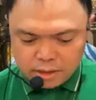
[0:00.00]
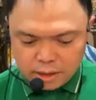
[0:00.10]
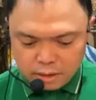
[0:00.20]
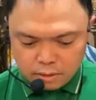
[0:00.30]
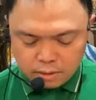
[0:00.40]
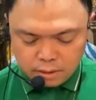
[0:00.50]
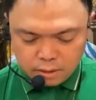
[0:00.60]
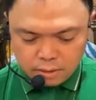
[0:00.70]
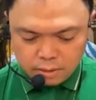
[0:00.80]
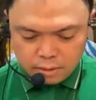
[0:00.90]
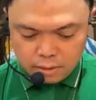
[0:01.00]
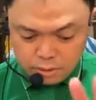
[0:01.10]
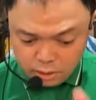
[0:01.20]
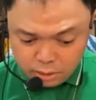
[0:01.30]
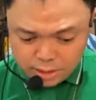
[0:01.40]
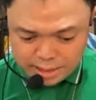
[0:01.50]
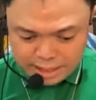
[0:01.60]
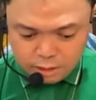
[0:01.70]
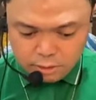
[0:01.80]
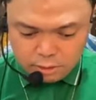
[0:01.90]
not steal, do you
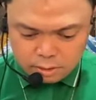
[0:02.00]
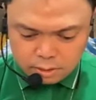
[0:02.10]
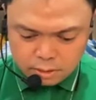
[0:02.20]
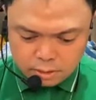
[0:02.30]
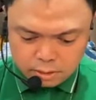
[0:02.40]
steal?